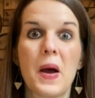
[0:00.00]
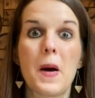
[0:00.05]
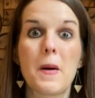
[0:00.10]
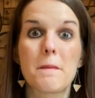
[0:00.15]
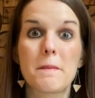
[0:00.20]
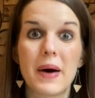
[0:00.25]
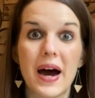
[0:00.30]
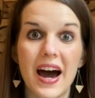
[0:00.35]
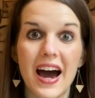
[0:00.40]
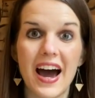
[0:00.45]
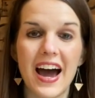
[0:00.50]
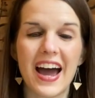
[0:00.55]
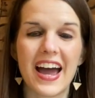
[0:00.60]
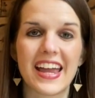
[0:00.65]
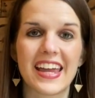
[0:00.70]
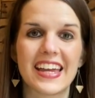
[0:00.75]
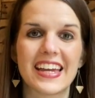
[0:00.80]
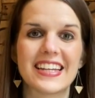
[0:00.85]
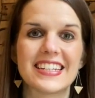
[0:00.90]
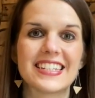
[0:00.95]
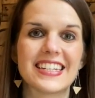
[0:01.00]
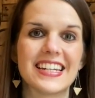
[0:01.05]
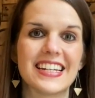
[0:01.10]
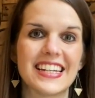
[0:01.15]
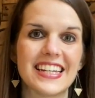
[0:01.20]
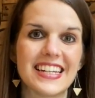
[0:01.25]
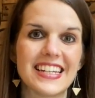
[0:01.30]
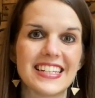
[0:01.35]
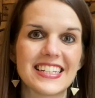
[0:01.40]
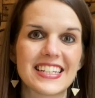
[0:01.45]
PI is an
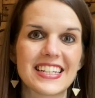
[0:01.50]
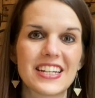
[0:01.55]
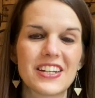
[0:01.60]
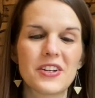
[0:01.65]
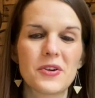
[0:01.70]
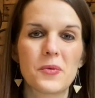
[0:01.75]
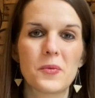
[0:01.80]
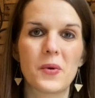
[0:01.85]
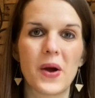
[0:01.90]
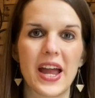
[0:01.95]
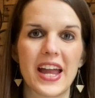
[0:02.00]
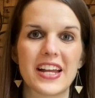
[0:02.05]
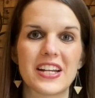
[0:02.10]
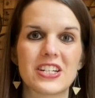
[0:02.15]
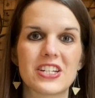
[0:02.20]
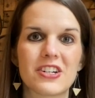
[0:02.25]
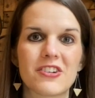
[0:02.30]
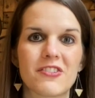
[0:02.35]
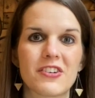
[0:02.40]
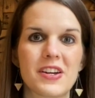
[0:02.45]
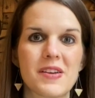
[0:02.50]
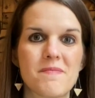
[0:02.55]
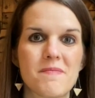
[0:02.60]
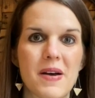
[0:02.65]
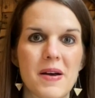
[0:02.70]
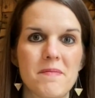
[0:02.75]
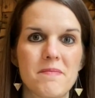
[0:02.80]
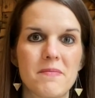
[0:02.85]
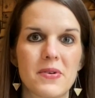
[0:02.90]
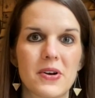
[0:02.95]
easy way to
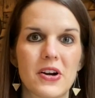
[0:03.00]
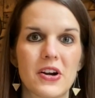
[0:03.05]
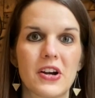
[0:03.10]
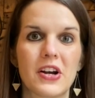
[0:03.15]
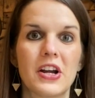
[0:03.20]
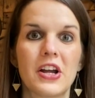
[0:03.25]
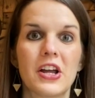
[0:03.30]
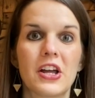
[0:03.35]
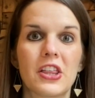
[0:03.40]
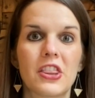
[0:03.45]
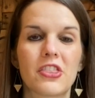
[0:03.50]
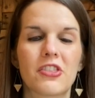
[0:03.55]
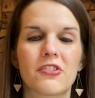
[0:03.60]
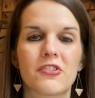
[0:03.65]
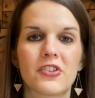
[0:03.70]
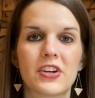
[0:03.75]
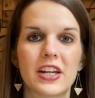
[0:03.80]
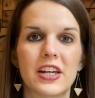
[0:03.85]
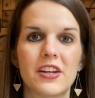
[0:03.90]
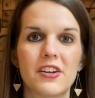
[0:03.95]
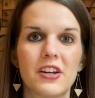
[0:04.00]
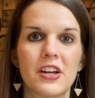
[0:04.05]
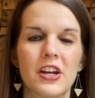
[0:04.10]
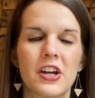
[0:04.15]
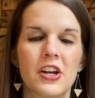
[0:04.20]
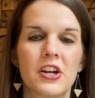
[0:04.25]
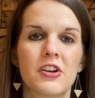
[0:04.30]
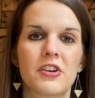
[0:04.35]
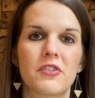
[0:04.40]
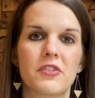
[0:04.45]
remember three
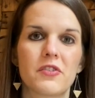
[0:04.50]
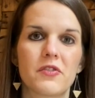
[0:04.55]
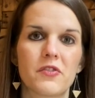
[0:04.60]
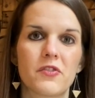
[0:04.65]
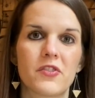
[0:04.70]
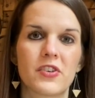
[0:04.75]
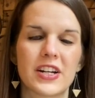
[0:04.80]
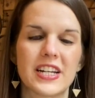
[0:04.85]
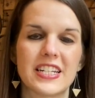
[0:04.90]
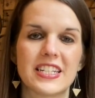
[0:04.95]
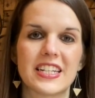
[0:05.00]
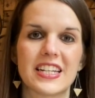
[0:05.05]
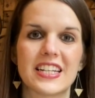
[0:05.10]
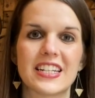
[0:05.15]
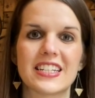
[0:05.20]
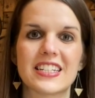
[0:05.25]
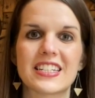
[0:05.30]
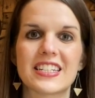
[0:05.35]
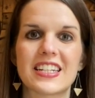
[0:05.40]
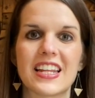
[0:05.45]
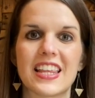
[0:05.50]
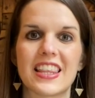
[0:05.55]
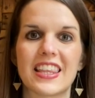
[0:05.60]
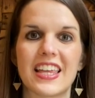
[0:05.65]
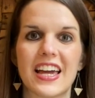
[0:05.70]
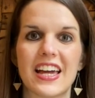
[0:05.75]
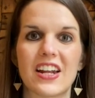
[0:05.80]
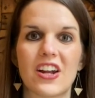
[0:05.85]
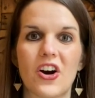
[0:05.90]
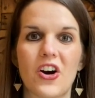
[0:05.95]
reasons
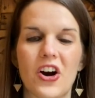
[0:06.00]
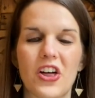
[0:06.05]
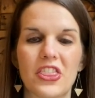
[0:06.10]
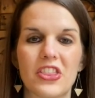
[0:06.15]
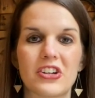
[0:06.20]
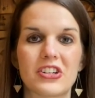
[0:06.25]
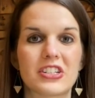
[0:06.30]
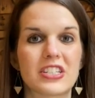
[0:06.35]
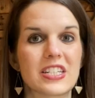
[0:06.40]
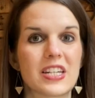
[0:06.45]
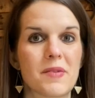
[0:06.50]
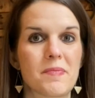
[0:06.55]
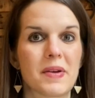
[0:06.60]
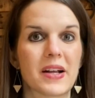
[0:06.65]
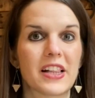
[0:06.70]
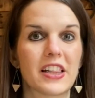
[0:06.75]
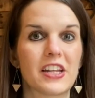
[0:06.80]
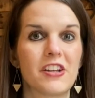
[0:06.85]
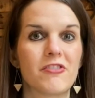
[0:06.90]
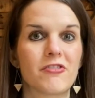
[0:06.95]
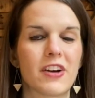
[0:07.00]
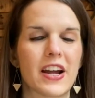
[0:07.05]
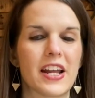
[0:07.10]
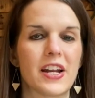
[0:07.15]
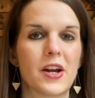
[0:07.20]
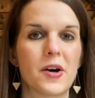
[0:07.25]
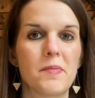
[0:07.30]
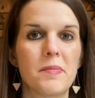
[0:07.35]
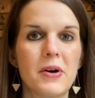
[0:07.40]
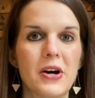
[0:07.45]
that authors typically write
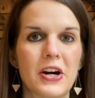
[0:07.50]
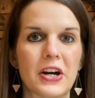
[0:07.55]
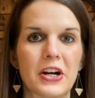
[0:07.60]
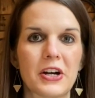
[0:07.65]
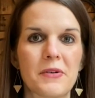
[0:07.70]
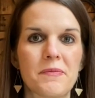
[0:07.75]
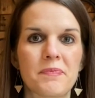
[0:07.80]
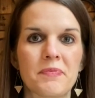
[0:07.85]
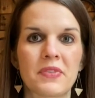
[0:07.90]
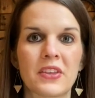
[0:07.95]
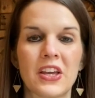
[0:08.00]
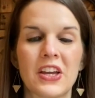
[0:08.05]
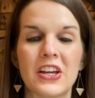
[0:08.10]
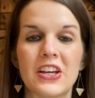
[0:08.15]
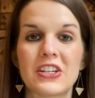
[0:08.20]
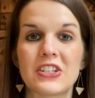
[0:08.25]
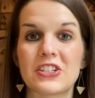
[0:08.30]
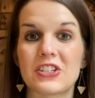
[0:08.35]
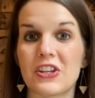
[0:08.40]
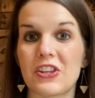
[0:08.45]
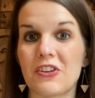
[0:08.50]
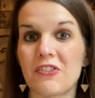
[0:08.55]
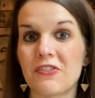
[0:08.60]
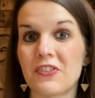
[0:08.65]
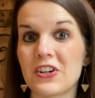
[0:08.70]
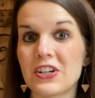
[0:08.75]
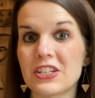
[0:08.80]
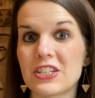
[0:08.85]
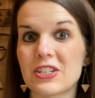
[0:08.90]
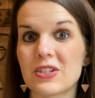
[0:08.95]
a book. So the
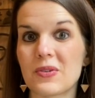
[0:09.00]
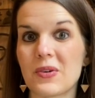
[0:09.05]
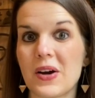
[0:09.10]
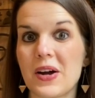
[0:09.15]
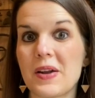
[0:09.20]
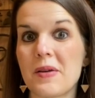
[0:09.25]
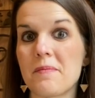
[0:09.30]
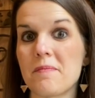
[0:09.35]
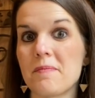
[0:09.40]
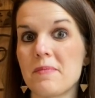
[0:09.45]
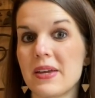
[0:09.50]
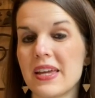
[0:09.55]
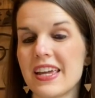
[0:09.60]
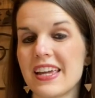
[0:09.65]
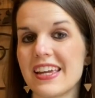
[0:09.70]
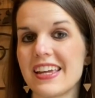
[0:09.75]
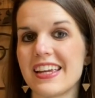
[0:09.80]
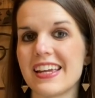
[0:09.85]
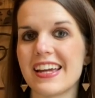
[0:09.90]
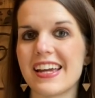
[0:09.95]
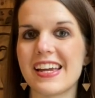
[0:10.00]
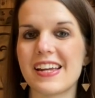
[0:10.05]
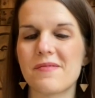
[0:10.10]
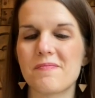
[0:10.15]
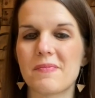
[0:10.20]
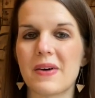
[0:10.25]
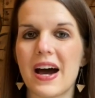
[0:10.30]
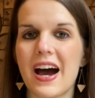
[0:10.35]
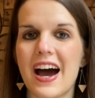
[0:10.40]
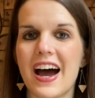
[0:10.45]
first one, P in
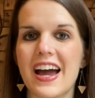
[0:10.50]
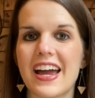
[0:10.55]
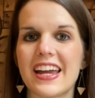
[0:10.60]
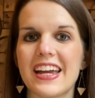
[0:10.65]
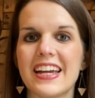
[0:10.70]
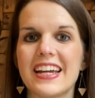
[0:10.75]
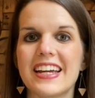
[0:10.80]
PI,